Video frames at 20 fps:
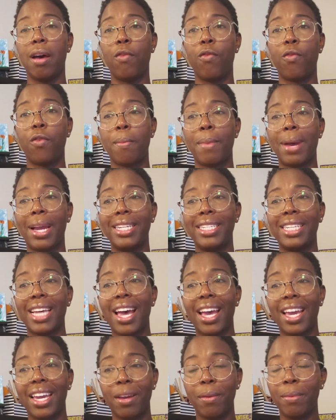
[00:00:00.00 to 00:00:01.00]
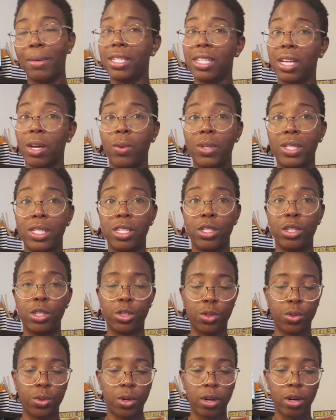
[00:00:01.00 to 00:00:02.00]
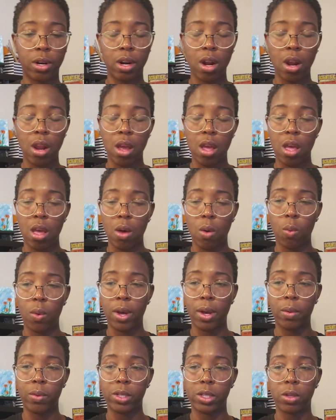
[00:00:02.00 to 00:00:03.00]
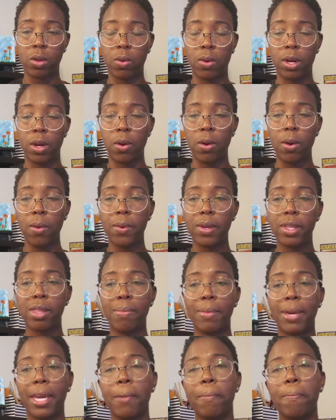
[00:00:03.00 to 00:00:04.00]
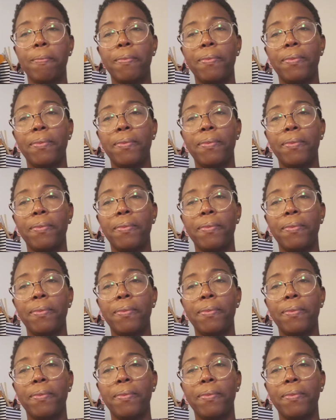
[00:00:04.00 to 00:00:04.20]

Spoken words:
from my diet because I wasn't sure what was going on with me.